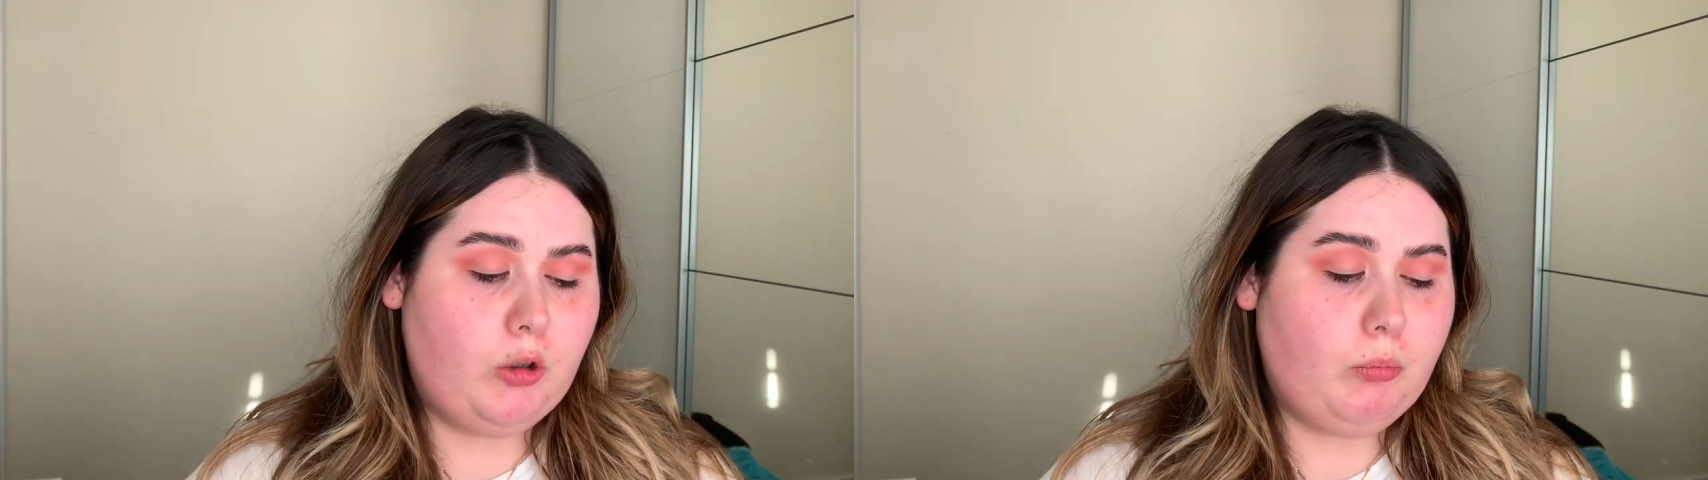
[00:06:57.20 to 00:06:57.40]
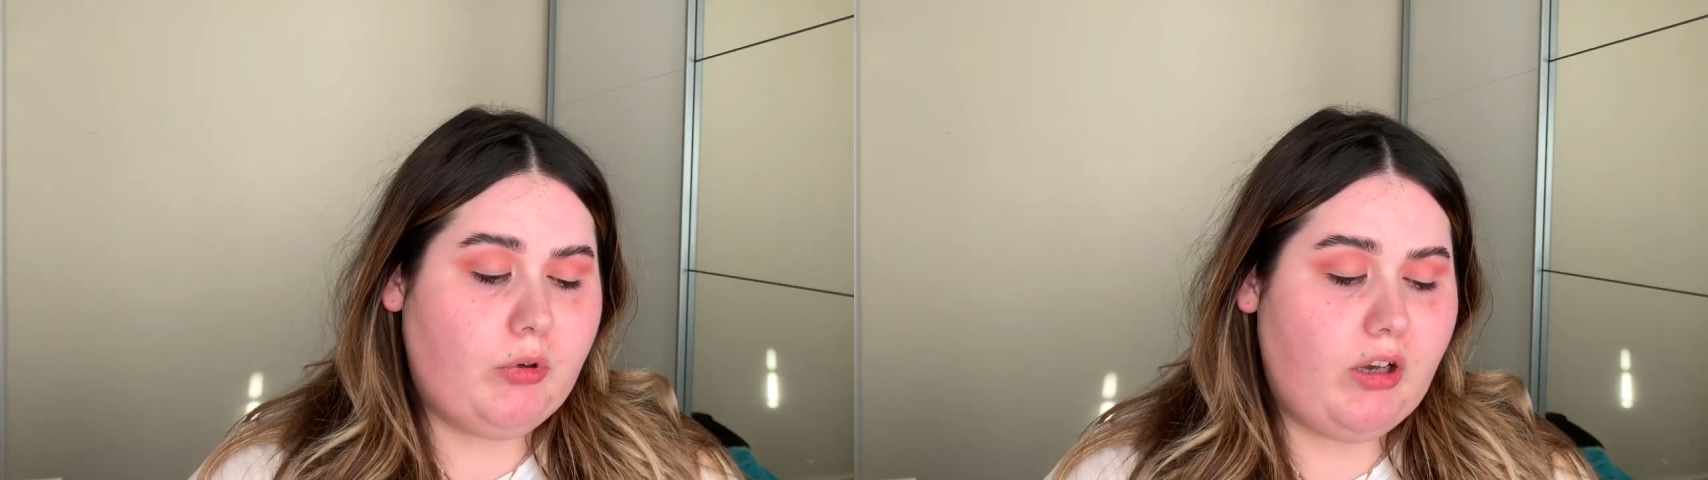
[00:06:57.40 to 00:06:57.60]

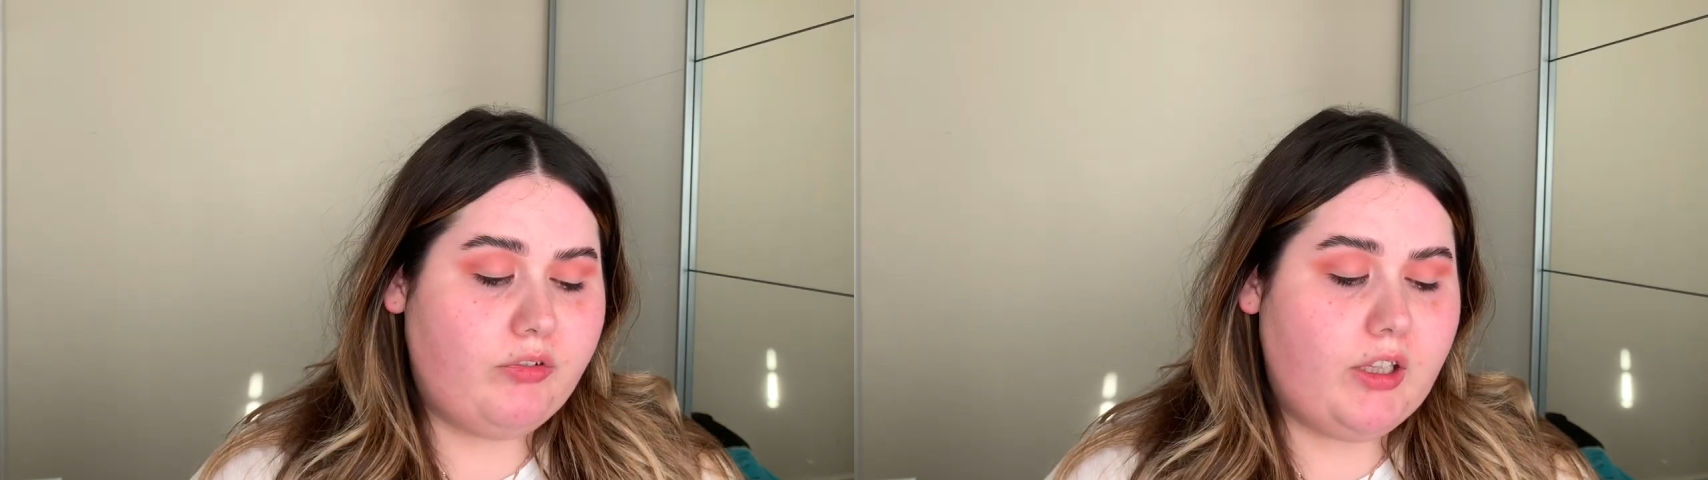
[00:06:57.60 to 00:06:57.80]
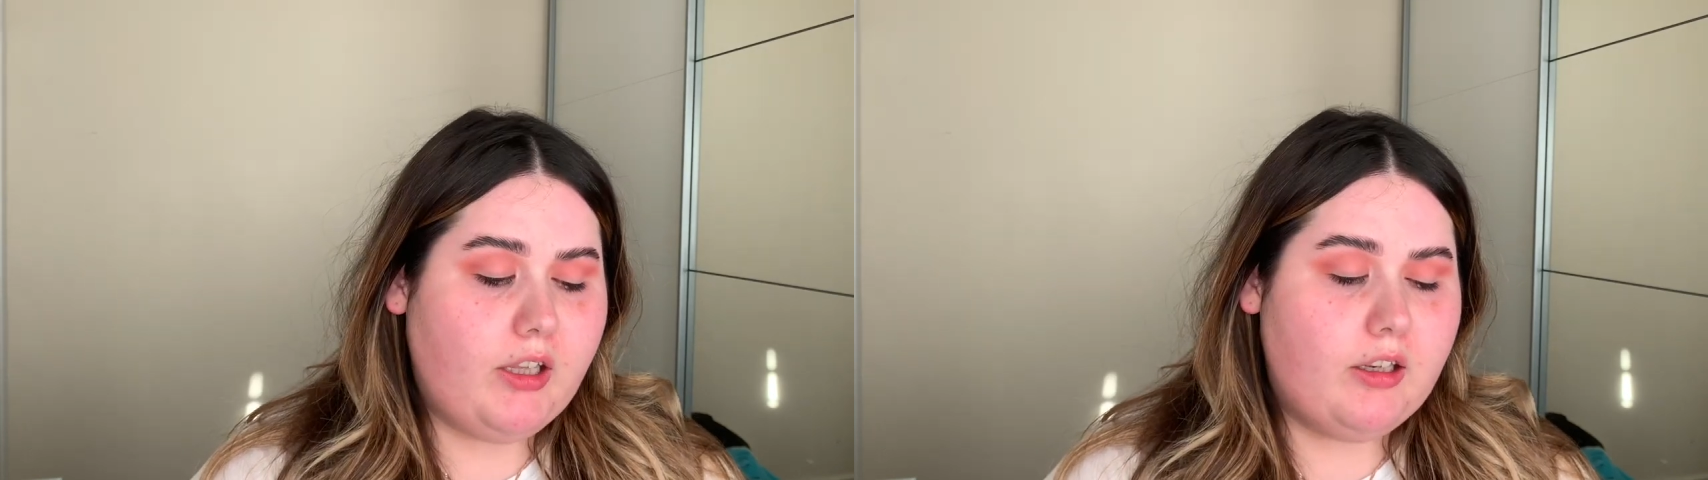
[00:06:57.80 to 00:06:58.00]
but I
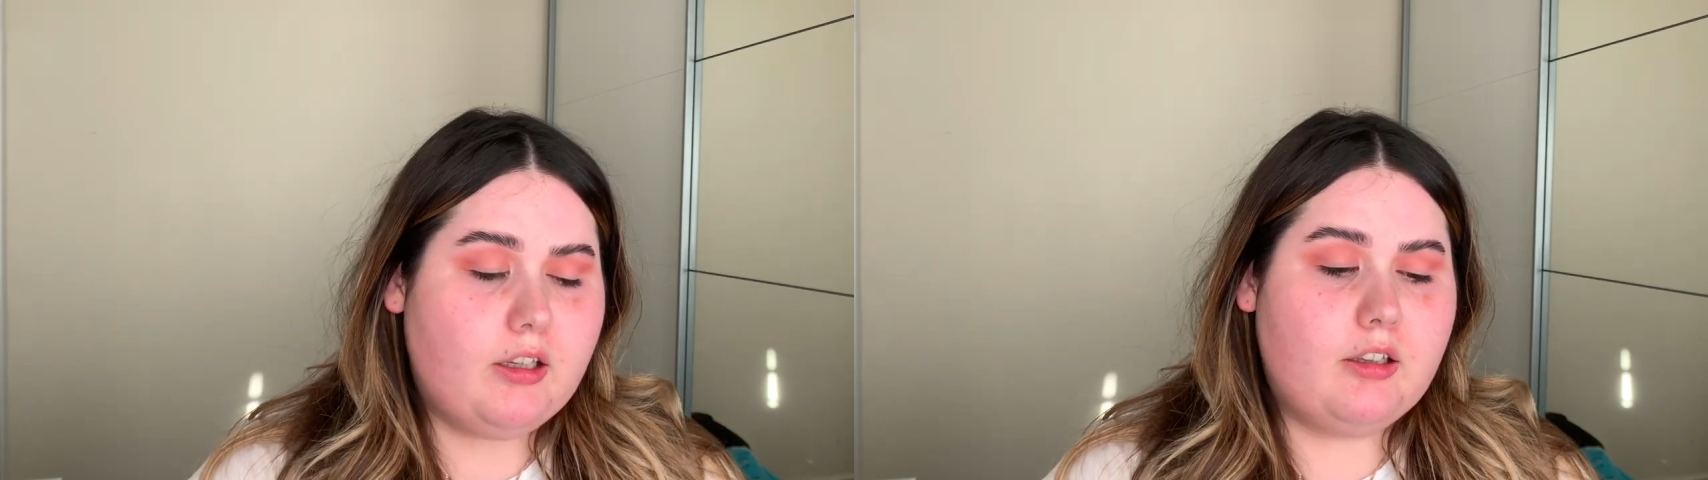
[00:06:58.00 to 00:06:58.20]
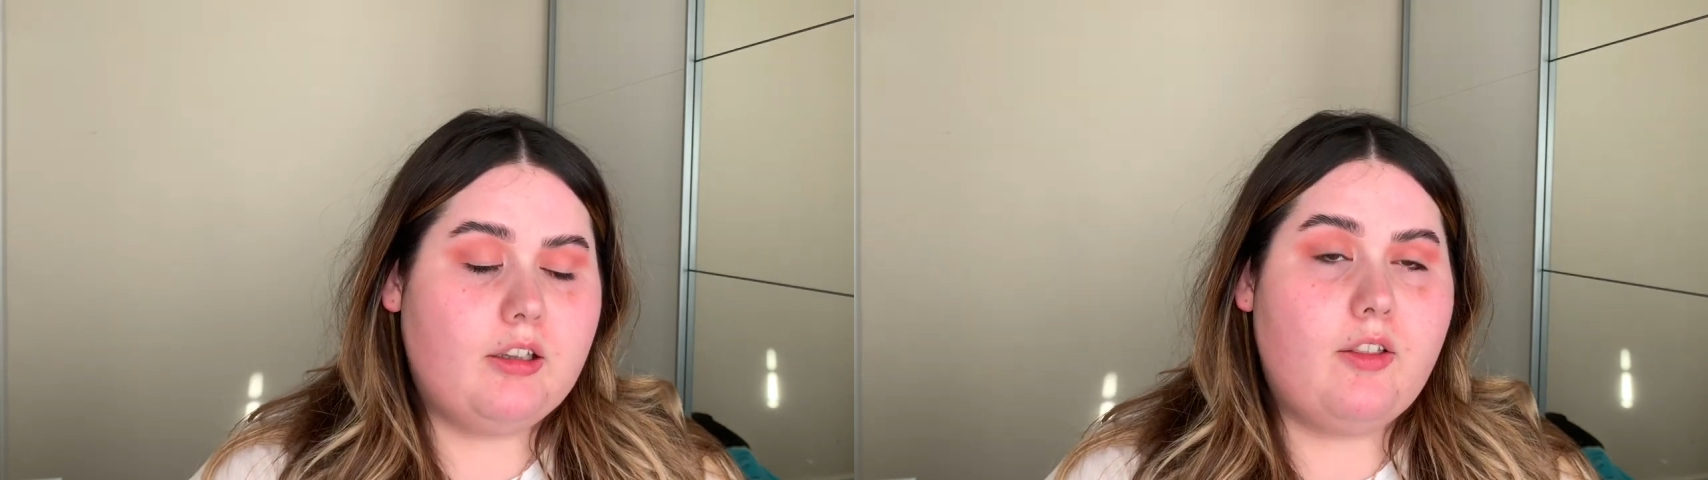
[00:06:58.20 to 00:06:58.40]
feel
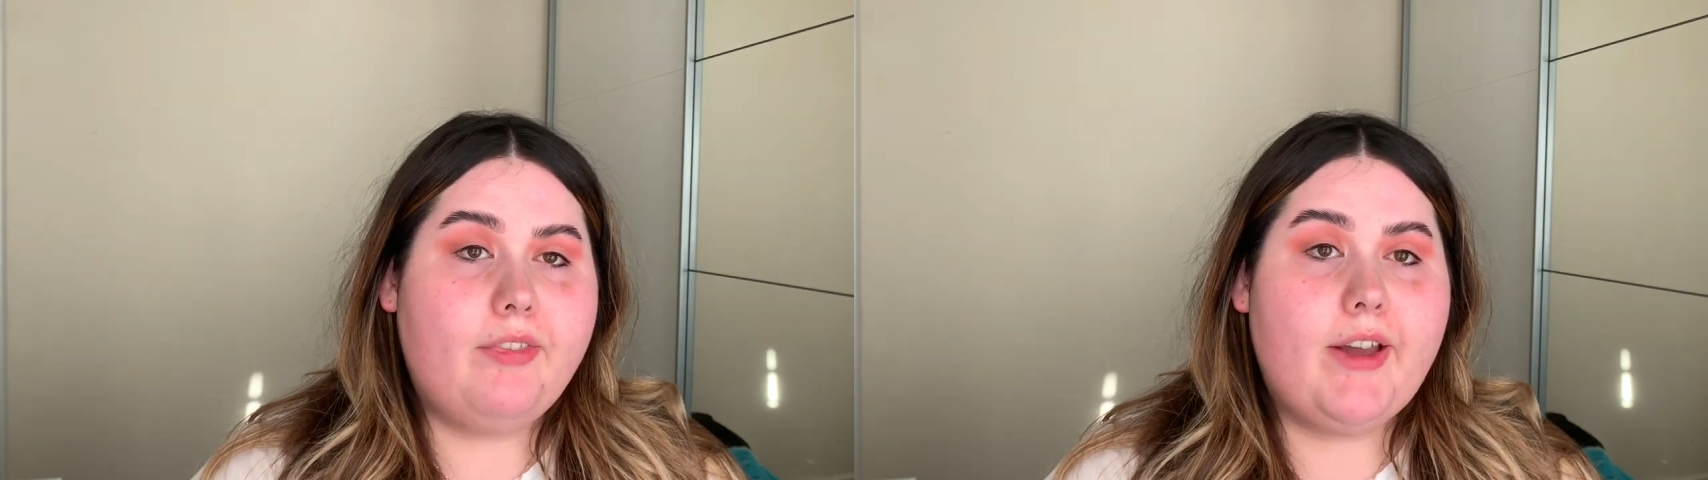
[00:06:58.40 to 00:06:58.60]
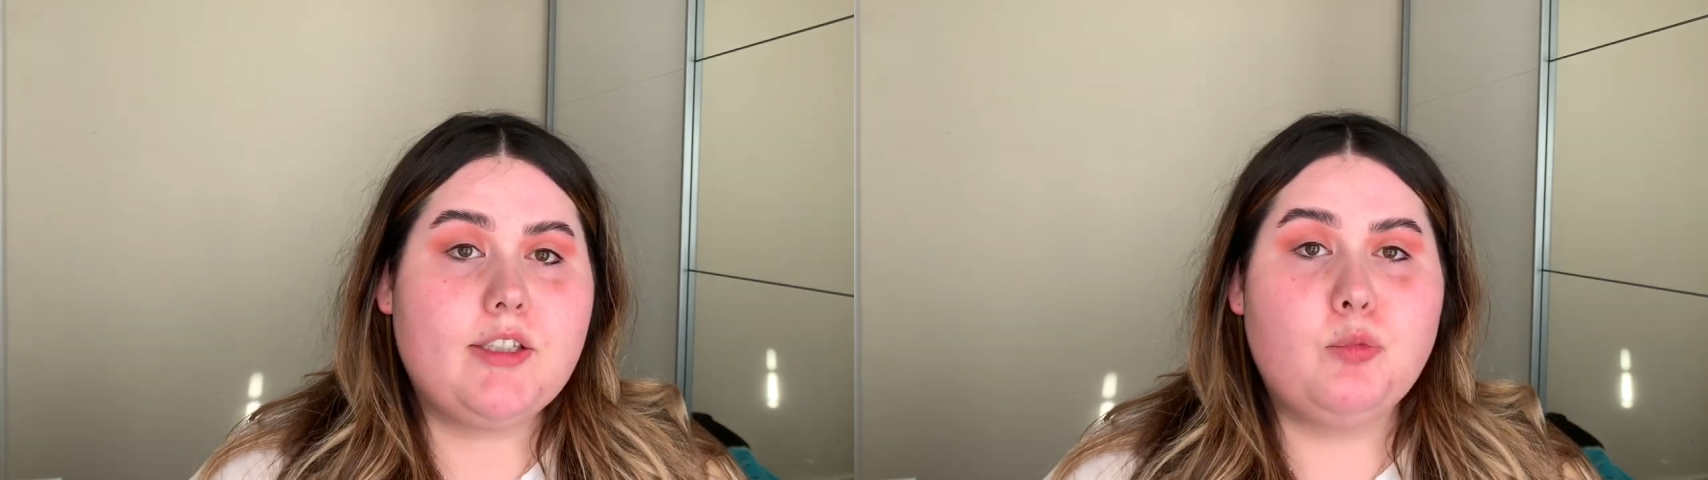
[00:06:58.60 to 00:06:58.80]
like
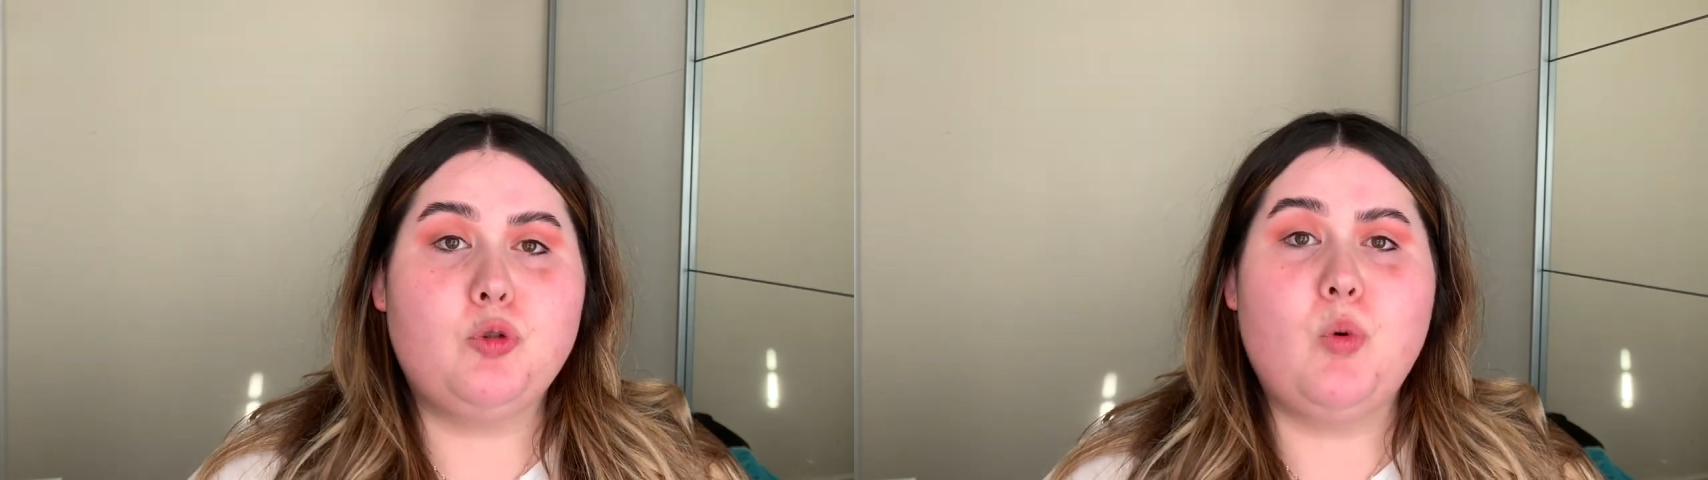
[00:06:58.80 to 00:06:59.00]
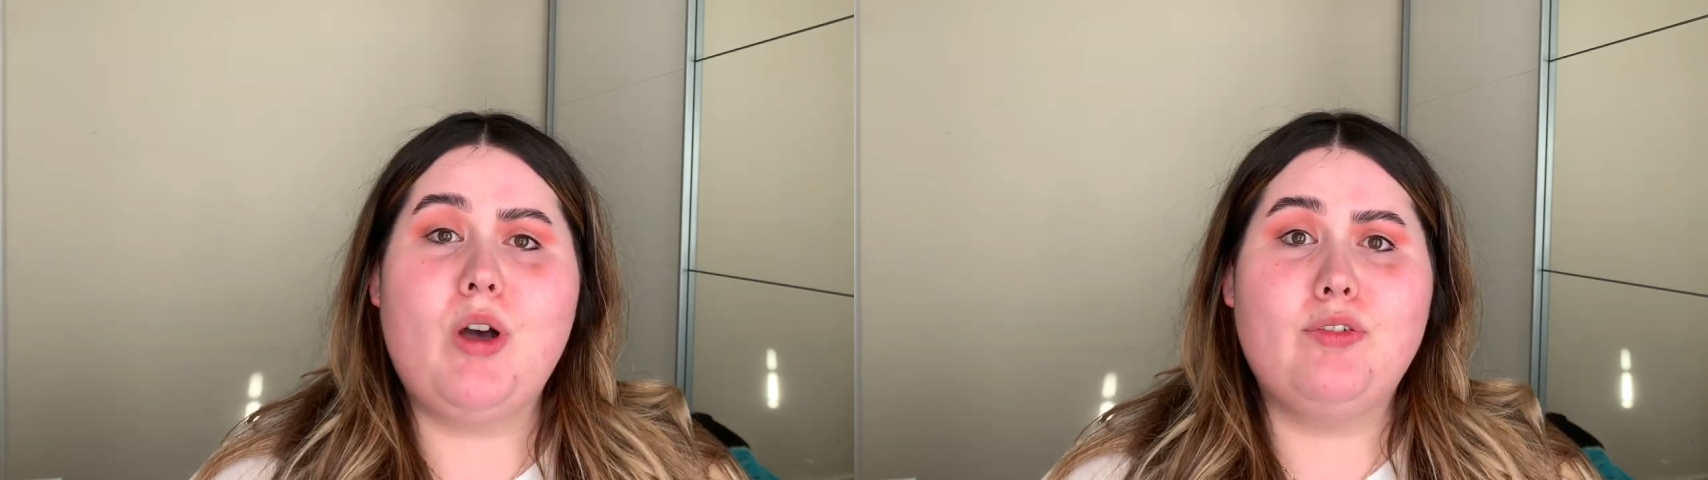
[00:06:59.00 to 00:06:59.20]
that's much more